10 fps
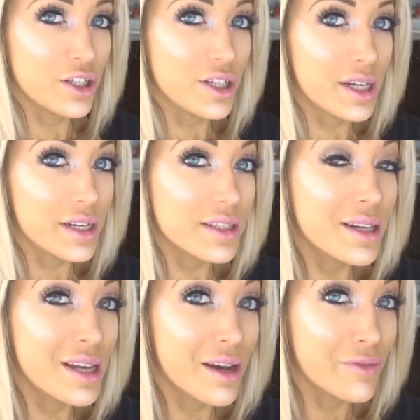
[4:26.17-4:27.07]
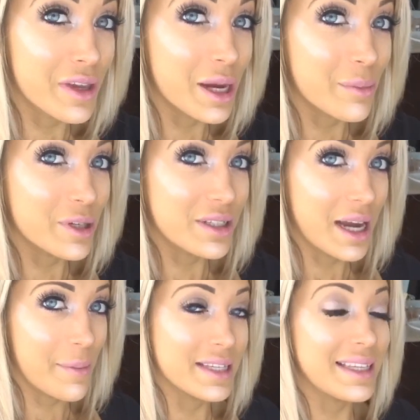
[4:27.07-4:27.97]
She gets enough camera
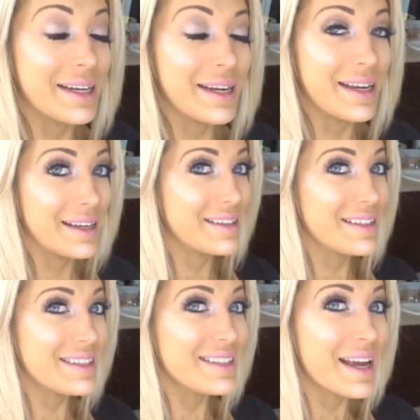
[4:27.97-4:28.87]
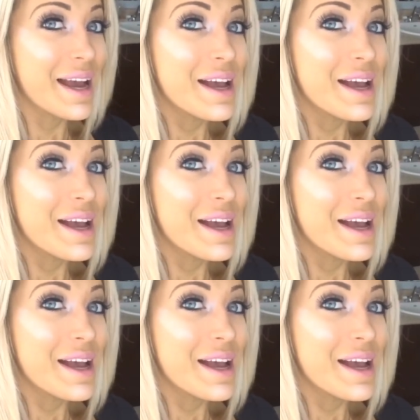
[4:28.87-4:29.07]
time as it is.